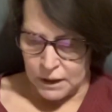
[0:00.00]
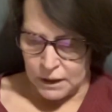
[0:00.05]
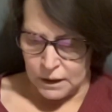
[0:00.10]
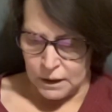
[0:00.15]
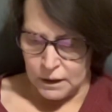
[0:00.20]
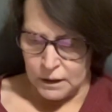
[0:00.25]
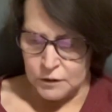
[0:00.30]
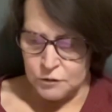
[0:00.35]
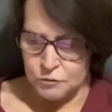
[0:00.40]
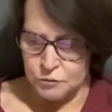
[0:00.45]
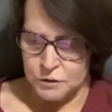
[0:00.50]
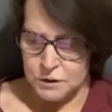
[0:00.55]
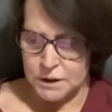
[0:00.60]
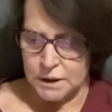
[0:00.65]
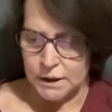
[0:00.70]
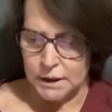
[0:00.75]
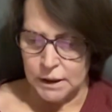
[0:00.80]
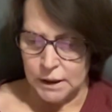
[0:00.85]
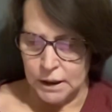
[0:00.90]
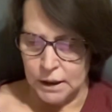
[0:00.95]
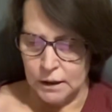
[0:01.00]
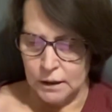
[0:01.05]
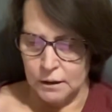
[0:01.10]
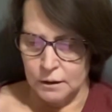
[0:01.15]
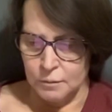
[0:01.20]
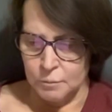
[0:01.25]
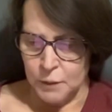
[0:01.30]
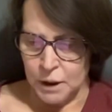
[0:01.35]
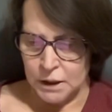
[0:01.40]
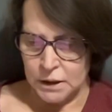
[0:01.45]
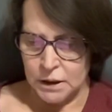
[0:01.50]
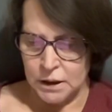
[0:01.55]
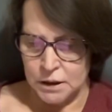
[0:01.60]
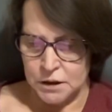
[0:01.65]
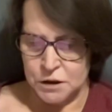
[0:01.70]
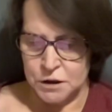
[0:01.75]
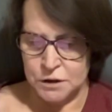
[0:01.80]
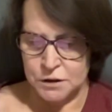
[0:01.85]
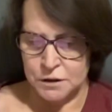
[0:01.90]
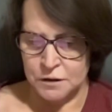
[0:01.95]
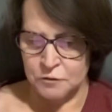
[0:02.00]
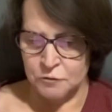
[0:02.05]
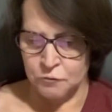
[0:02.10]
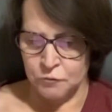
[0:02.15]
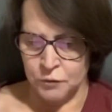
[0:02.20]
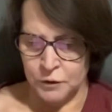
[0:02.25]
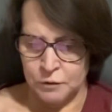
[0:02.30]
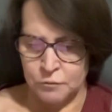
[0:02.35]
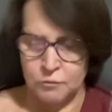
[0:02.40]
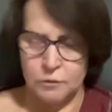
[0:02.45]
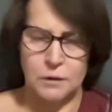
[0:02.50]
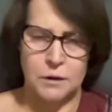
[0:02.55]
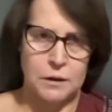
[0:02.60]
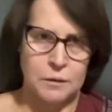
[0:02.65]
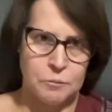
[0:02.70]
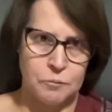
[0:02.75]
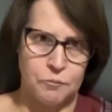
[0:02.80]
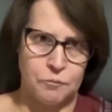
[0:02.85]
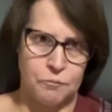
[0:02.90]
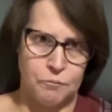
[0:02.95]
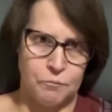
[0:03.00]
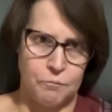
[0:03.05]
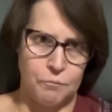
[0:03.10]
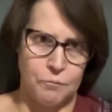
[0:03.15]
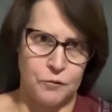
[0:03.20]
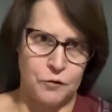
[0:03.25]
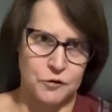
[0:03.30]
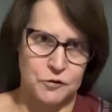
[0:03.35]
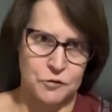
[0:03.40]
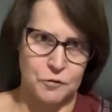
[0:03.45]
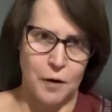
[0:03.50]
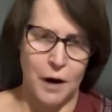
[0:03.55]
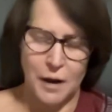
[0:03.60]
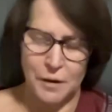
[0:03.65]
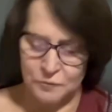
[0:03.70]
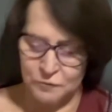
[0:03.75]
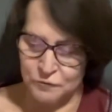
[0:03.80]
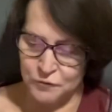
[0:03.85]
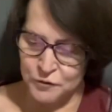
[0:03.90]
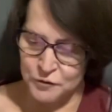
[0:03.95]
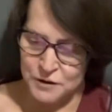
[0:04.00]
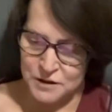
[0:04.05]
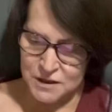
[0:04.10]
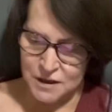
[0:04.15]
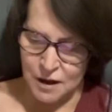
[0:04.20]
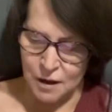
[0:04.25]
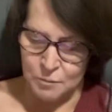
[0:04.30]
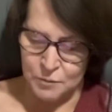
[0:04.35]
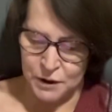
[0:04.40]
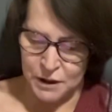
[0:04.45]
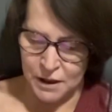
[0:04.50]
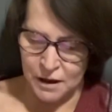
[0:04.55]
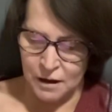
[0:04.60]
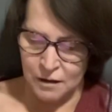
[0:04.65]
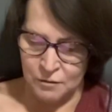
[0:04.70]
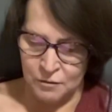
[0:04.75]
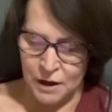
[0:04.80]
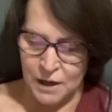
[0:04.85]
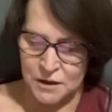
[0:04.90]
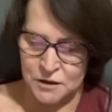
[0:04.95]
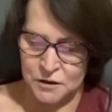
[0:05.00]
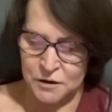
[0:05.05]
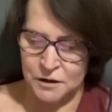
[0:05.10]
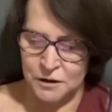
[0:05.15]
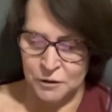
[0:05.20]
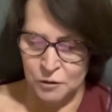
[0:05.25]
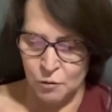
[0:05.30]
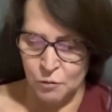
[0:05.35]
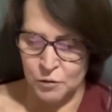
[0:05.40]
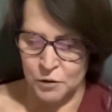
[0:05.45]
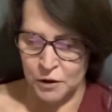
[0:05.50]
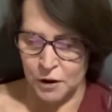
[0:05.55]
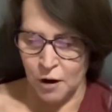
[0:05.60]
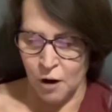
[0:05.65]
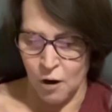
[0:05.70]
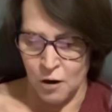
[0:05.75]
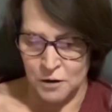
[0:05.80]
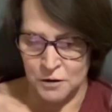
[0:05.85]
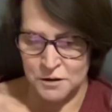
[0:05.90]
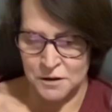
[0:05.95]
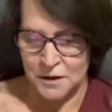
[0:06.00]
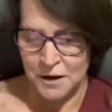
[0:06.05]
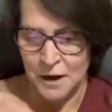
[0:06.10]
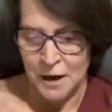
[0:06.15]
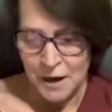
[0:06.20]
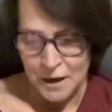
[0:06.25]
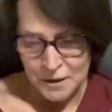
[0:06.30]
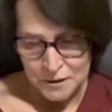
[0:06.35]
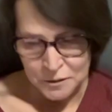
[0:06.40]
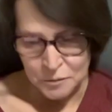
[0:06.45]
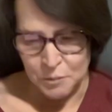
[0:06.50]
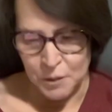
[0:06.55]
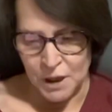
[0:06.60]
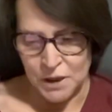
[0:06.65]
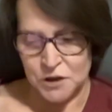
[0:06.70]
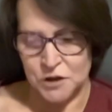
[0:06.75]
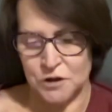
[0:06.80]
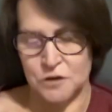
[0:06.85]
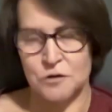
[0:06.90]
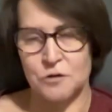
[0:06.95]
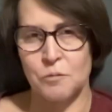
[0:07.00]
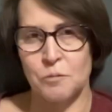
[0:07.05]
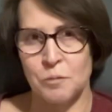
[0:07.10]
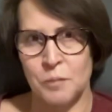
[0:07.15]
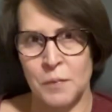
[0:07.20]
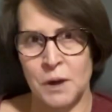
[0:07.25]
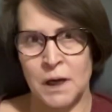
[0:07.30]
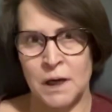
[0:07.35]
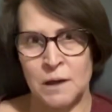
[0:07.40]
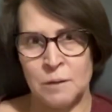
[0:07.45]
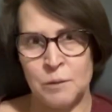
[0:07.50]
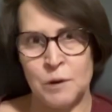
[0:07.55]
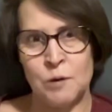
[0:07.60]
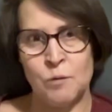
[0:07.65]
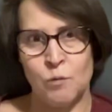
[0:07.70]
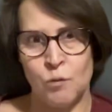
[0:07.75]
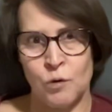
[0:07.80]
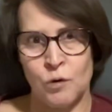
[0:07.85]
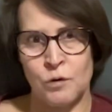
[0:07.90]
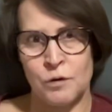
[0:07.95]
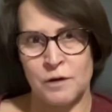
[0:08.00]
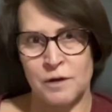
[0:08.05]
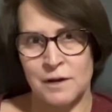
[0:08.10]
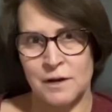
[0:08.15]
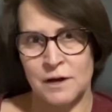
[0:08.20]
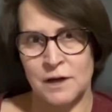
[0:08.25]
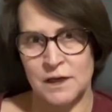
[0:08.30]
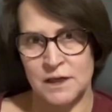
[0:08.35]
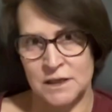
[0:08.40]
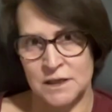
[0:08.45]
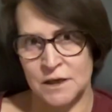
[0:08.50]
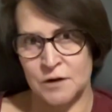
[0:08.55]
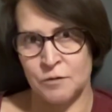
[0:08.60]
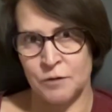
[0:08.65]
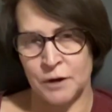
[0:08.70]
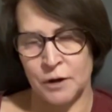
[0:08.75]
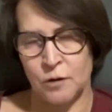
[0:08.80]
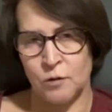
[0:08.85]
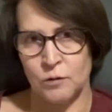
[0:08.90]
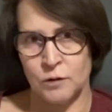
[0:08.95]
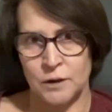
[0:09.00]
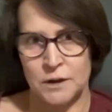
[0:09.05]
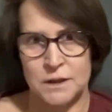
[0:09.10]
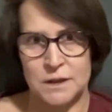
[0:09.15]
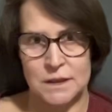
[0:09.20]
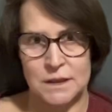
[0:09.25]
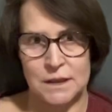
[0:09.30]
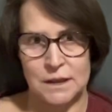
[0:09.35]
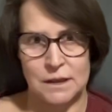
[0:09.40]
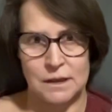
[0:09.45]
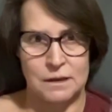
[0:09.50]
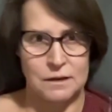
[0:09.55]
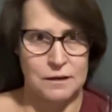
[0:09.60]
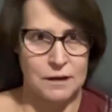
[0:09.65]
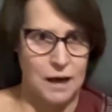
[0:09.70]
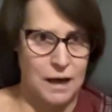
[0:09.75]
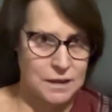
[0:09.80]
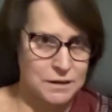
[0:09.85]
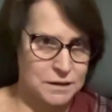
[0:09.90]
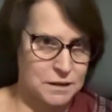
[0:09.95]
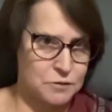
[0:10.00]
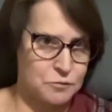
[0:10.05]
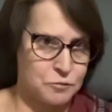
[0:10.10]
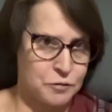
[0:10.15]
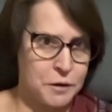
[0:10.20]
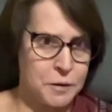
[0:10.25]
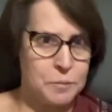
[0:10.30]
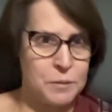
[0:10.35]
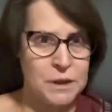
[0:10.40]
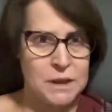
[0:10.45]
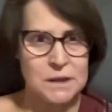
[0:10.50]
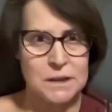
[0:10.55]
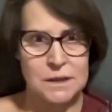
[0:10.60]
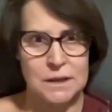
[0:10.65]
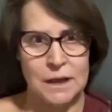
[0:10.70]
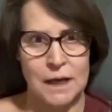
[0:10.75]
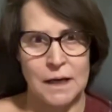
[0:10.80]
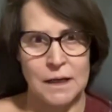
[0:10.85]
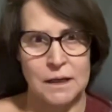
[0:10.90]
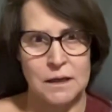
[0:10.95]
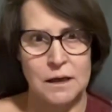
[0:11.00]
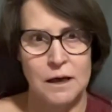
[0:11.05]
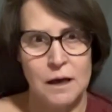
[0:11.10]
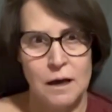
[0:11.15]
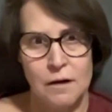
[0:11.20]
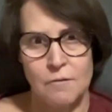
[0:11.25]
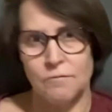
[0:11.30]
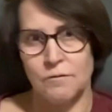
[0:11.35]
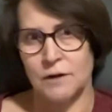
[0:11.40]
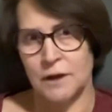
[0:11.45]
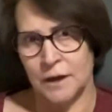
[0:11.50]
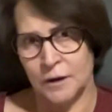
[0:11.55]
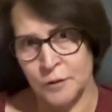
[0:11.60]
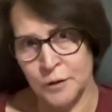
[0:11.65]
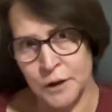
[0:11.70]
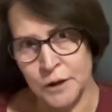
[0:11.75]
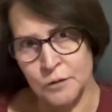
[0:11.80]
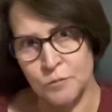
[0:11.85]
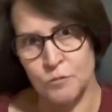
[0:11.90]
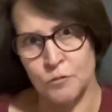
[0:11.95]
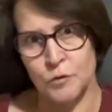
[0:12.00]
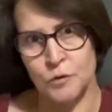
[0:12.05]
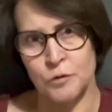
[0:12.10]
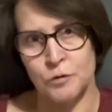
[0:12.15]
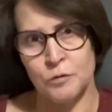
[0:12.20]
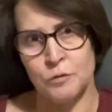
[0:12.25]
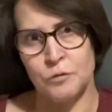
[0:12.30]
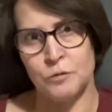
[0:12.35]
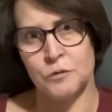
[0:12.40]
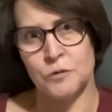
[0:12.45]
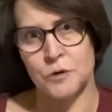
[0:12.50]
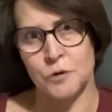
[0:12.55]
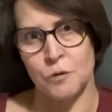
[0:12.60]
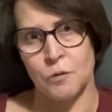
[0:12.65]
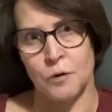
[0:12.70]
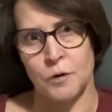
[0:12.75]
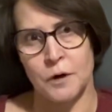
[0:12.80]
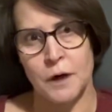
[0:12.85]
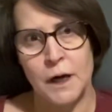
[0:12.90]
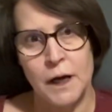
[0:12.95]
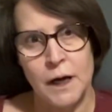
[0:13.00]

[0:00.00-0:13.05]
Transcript: Interestingly, the medications that are frequently prescribed for insomnia are actually known to cause dementia, so it may be worth considering holistic kinds of treatments like valerian root, or